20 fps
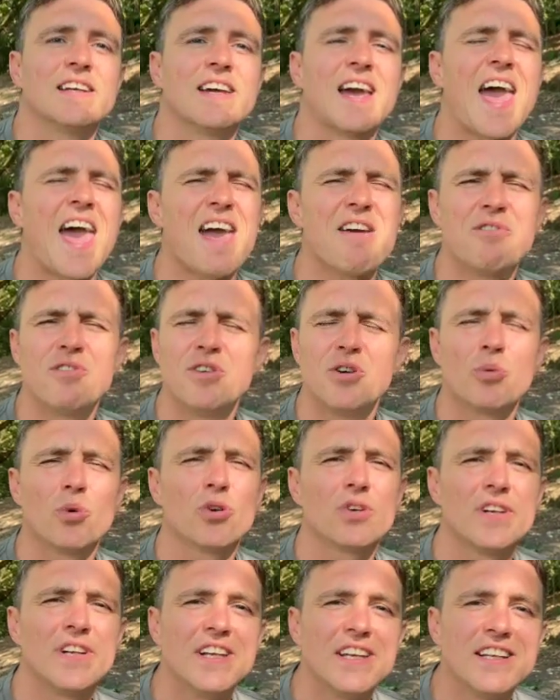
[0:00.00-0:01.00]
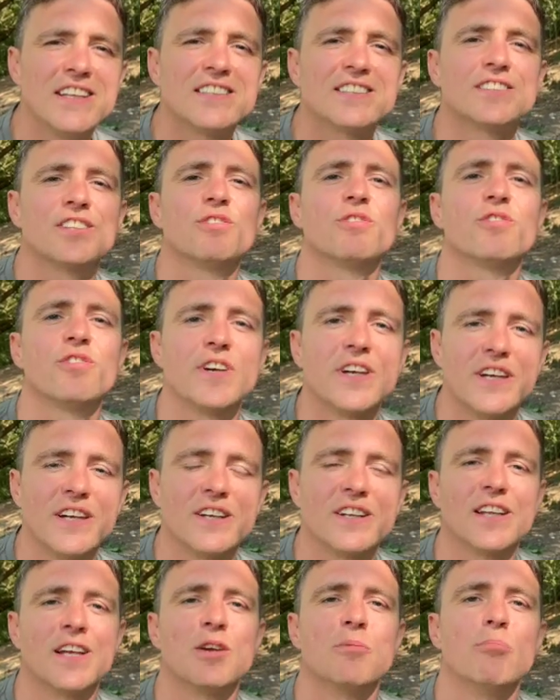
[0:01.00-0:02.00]
Everyone needs to
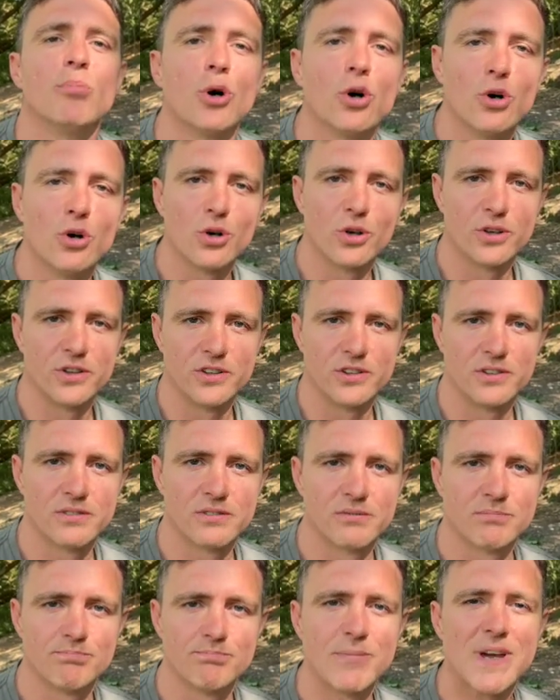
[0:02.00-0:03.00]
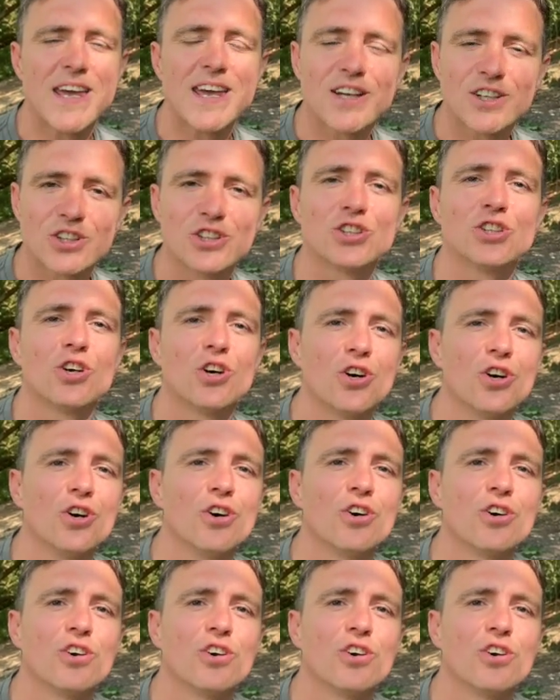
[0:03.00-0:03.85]
feel important. Make sure